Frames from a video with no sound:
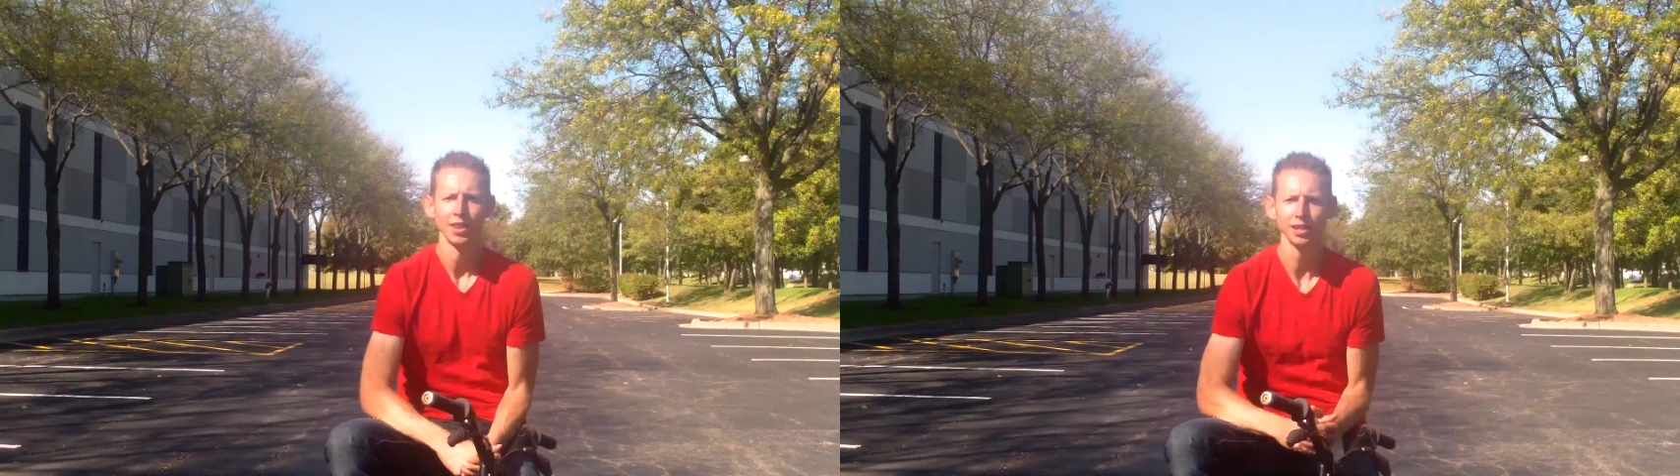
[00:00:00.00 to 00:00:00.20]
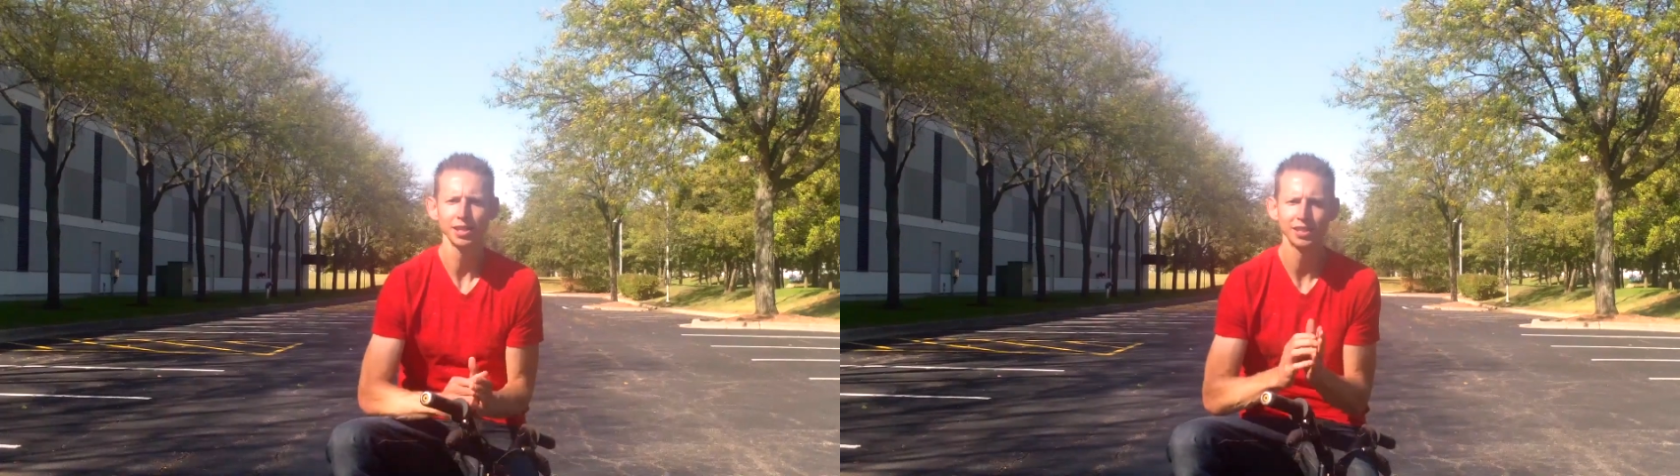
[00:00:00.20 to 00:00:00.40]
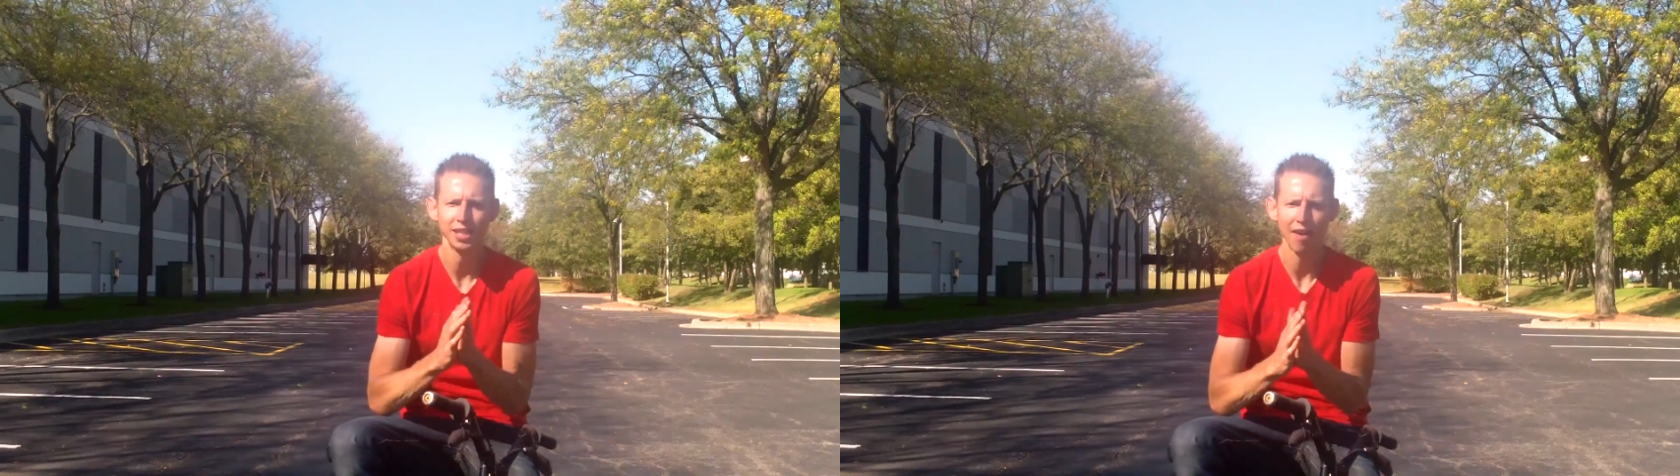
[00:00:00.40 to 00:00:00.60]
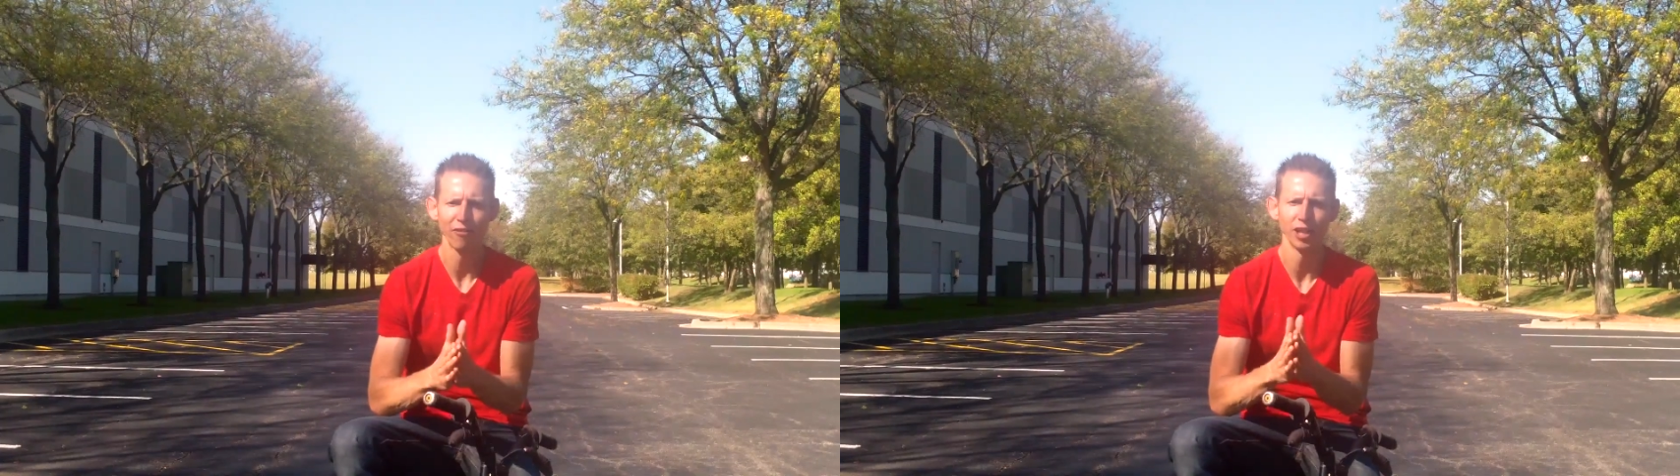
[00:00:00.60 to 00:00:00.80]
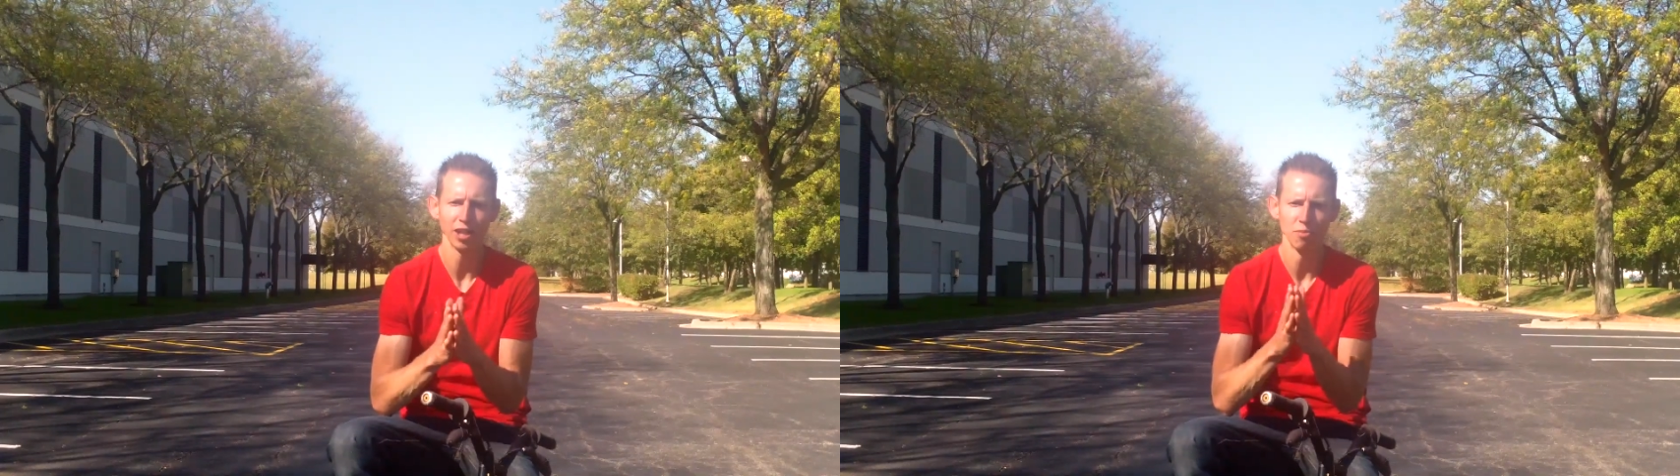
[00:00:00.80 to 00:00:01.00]
This is
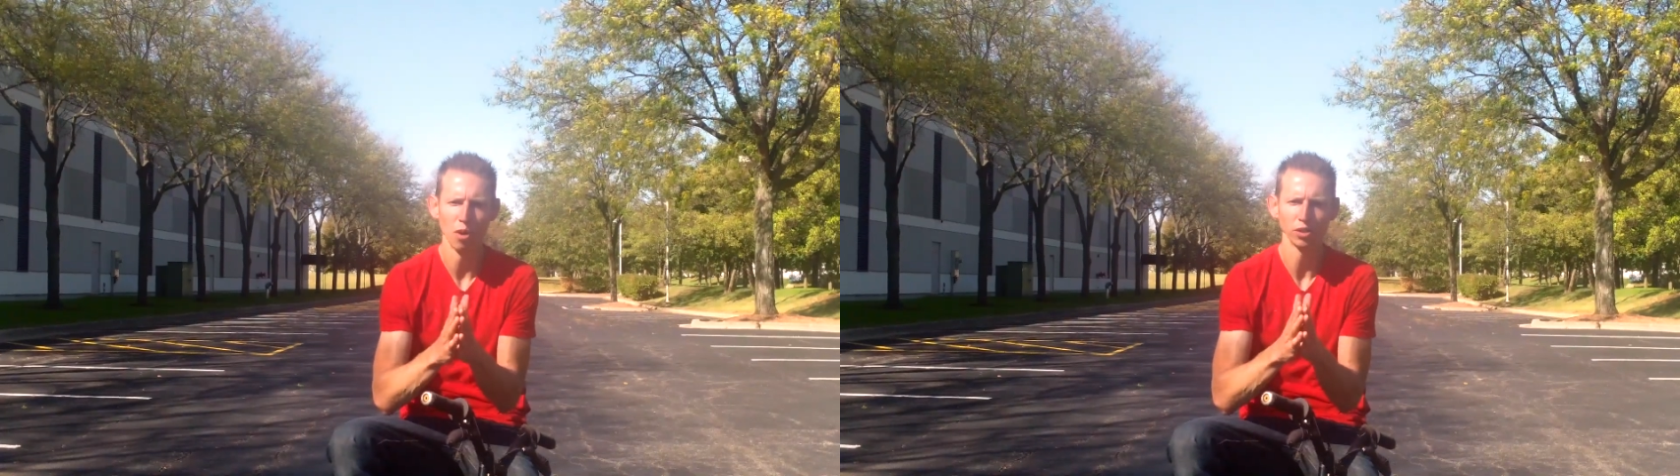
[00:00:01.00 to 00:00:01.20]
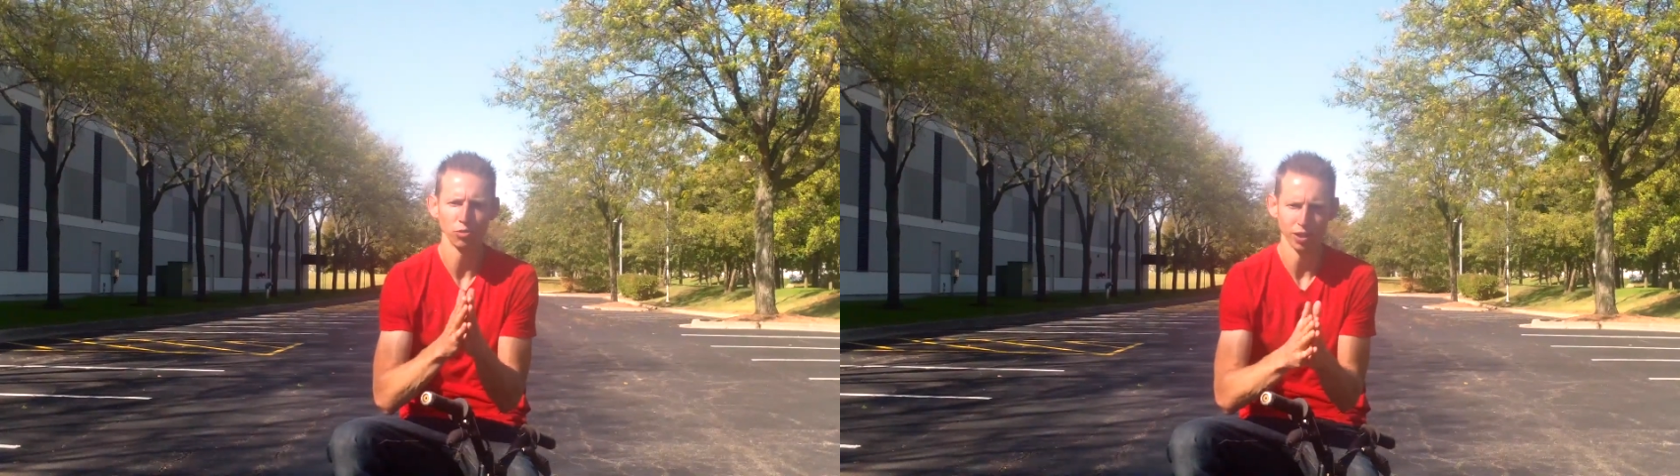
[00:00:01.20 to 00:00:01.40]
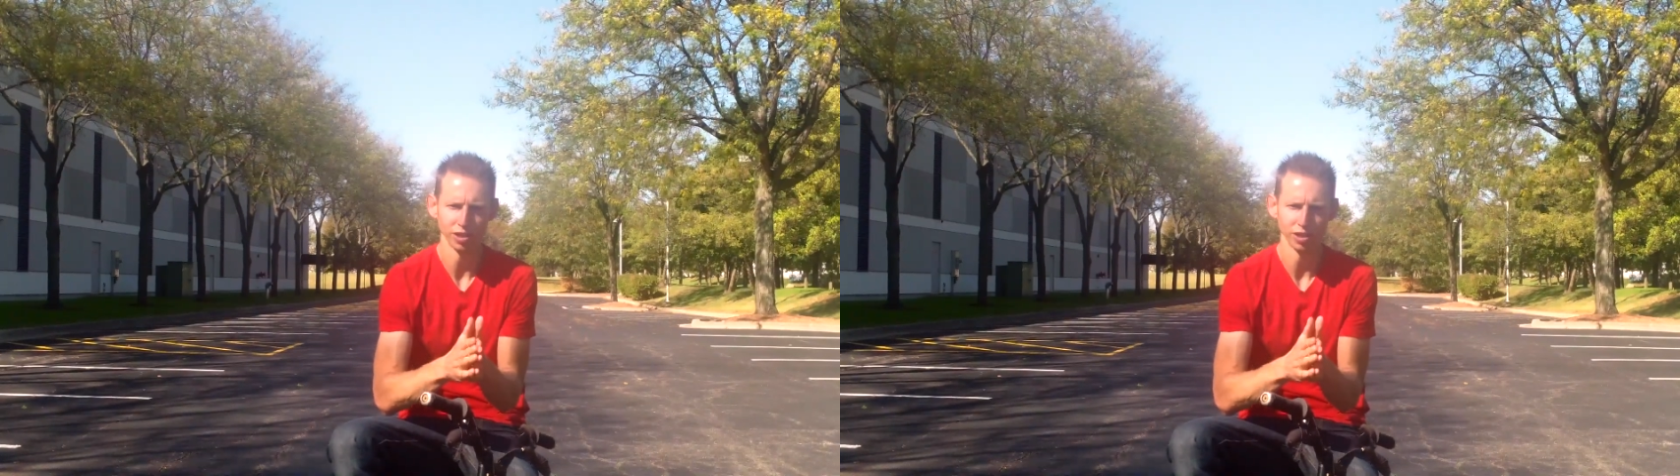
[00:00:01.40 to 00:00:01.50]
definitely the most